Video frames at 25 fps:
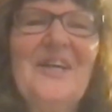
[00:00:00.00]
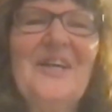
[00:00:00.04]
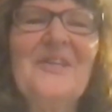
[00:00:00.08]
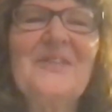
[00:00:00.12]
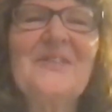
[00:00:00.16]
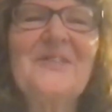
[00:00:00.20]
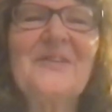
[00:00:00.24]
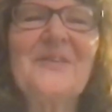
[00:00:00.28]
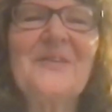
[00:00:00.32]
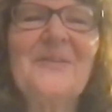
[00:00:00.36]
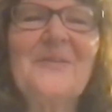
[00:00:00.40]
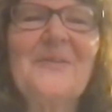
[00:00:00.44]

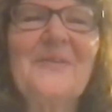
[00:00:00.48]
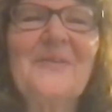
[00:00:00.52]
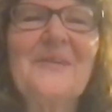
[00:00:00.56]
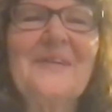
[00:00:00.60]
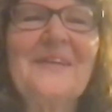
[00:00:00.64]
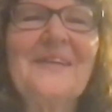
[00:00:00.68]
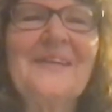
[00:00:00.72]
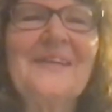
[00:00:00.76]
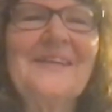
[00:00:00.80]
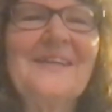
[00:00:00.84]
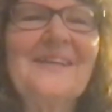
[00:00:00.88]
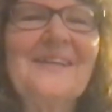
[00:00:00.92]
So
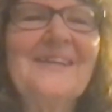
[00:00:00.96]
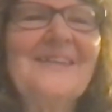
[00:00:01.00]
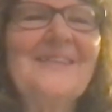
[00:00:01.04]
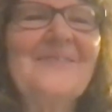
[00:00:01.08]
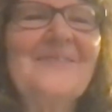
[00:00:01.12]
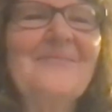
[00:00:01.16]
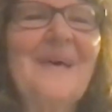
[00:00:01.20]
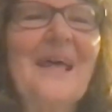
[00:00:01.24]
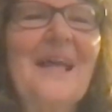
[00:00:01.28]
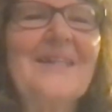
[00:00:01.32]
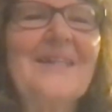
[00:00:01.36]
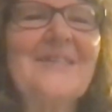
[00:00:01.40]

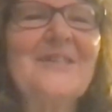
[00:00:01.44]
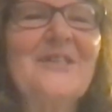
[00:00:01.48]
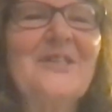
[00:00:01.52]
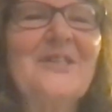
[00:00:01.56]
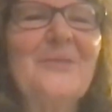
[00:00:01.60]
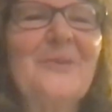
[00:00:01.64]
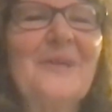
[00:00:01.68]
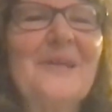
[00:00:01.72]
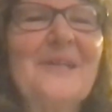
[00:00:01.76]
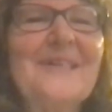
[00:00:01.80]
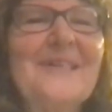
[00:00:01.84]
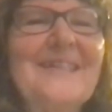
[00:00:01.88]
Madison, do
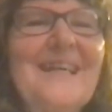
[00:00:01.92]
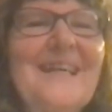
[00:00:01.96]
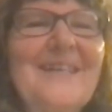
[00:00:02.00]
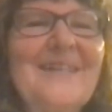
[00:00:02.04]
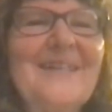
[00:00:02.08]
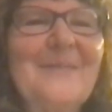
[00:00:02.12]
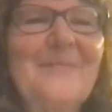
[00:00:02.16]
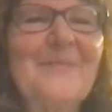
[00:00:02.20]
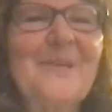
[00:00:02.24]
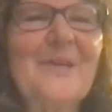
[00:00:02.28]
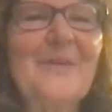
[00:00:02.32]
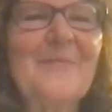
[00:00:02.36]
you want to say
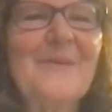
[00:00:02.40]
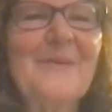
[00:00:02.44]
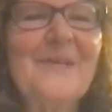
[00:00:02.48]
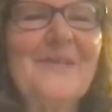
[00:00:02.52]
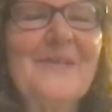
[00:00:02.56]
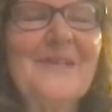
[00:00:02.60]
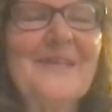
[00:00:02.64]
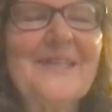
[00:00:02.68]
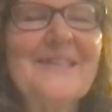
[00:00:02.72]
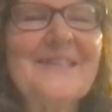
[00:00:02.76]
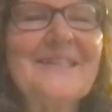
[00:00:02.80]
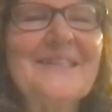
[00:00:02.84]
something about
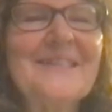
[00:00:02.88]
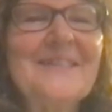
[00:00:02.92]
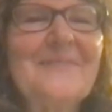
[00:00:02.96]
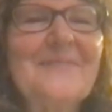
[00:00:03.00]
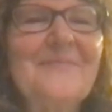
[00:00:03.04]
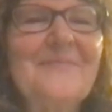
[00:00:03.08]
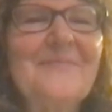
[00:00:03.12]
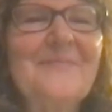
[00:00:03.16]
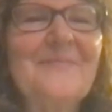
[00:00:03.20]
this?